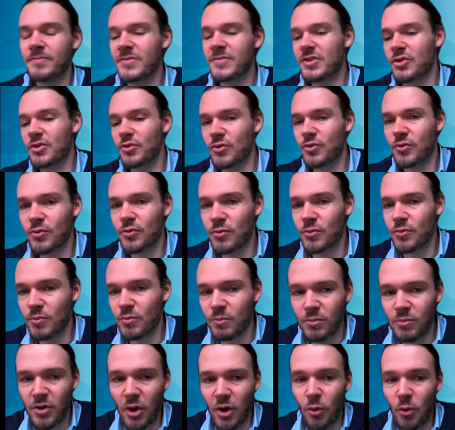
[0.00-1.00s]
to
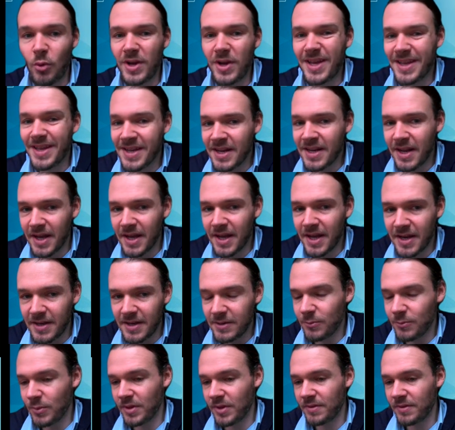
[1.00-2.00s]
go in
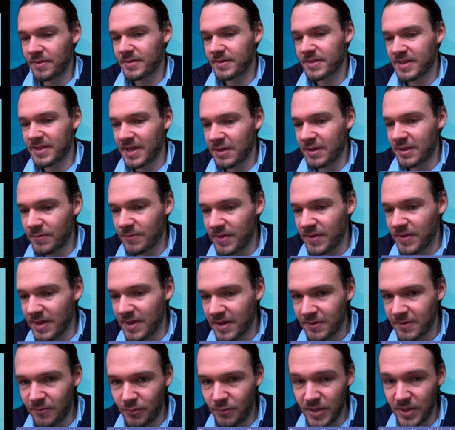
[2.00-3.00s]
line with
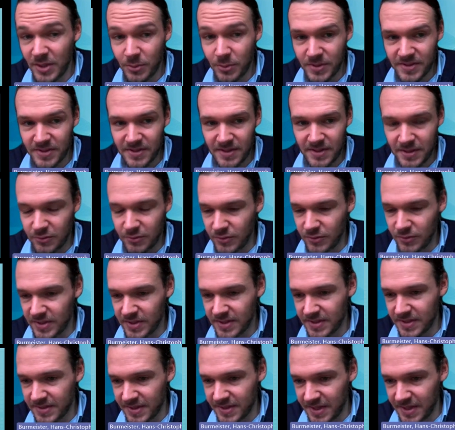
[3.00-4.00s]
state-of-the-art frequency and
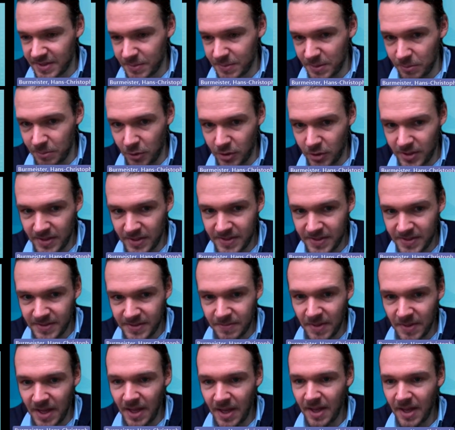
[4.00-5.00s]
risk assessment
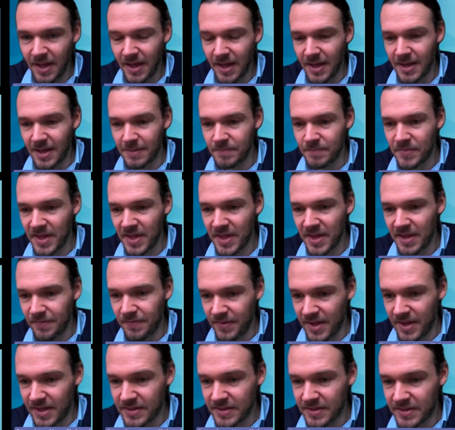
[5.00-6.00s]
models, and
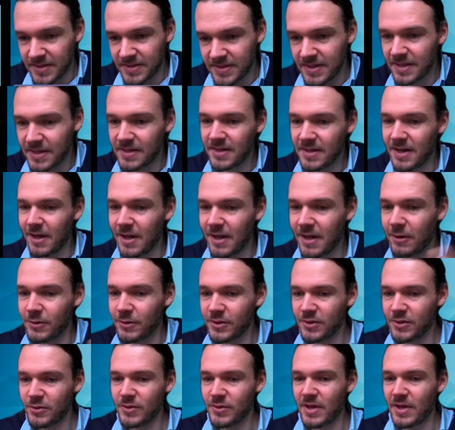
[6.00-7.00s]
thus it
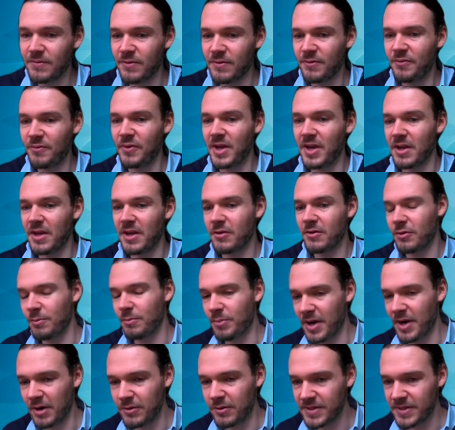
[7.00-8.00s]
allowed you to have a fair
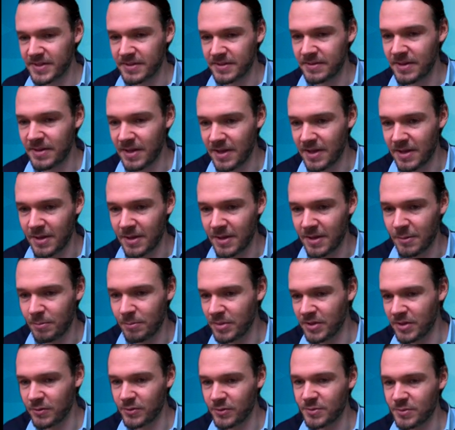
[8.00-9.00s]
comparison,
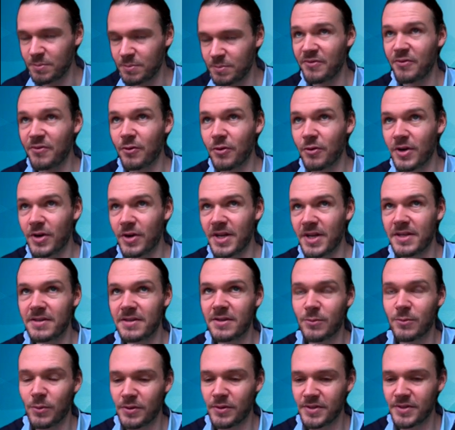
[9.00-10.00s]
because beforehand
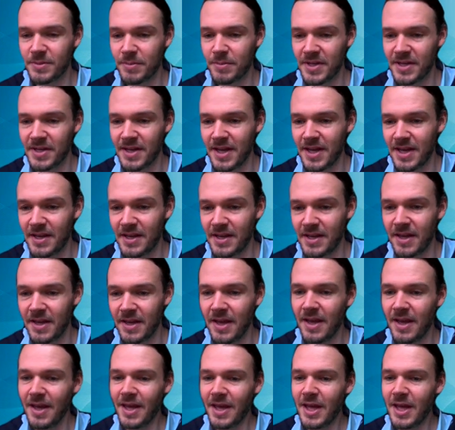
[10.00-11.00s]
it was a bit like,
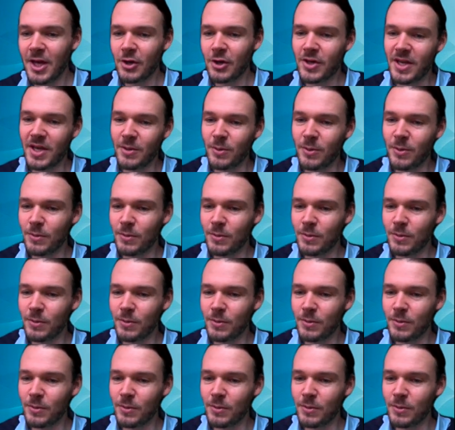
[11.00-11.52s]
okay, we